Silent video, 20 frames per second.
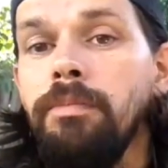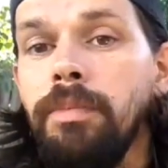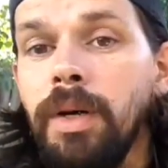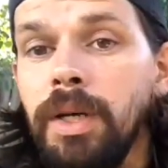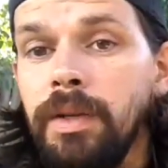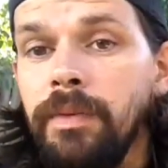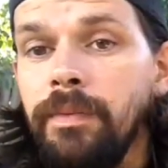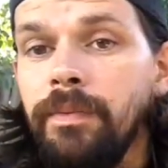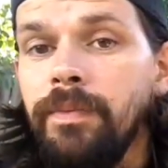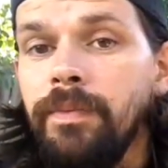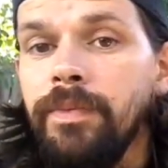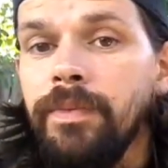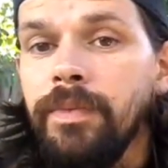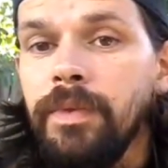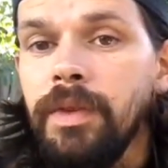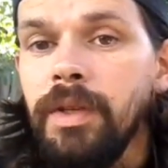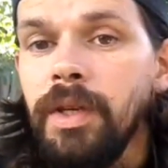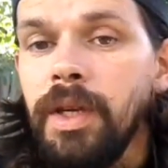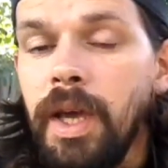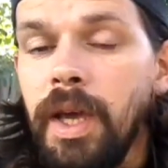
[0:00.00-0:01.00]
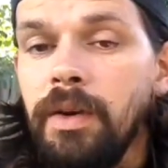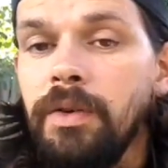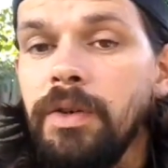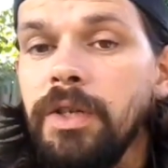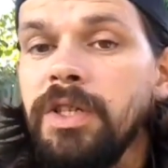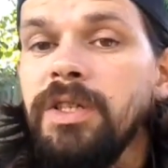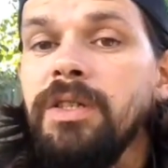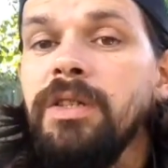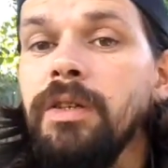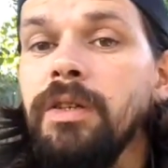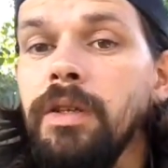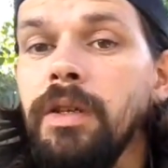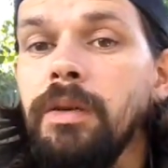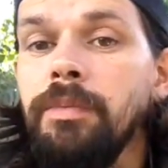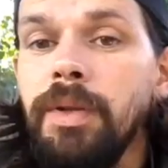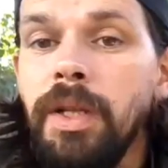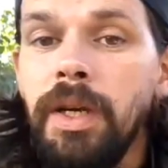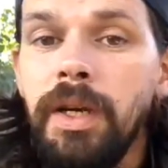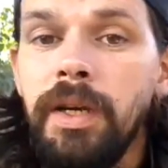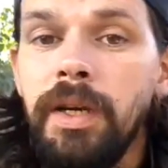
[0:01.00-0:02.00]
but the counters still
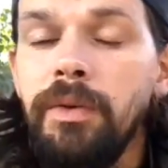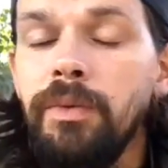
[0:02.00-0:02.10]
apply